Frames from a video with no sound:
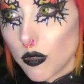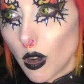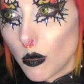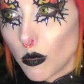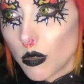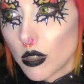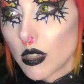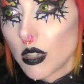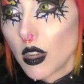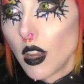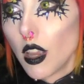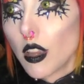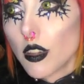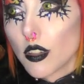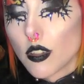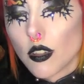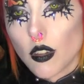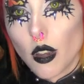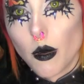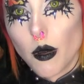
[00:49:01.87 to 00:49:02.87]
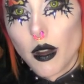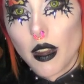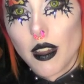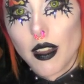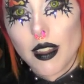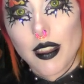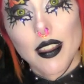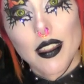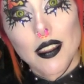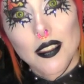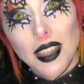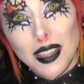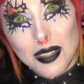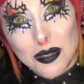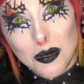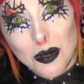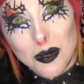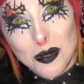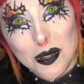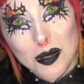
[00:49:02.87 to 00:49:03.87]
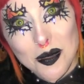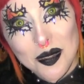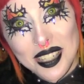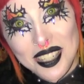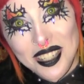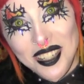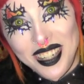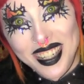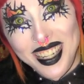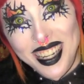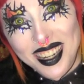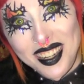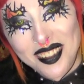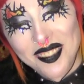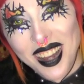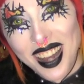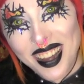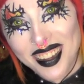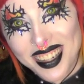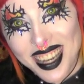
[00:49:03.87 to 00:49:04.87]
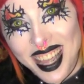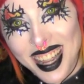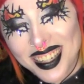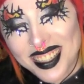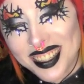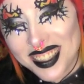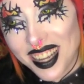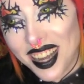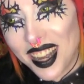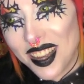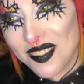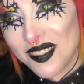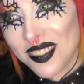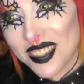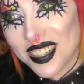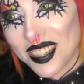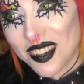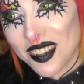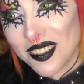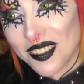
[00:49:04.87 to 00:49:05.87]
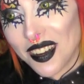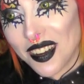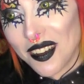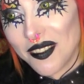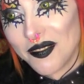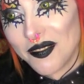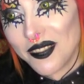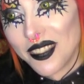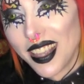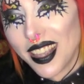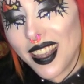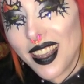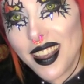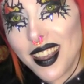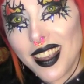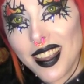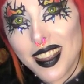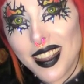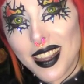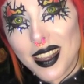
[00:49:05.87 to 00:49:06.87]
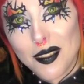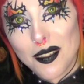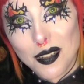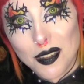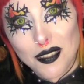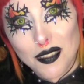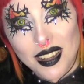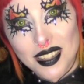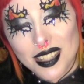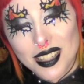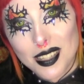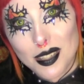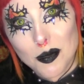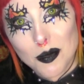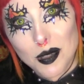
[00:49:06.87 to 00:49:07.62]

gross. So that's what we'll be talking about next time. So if you fancy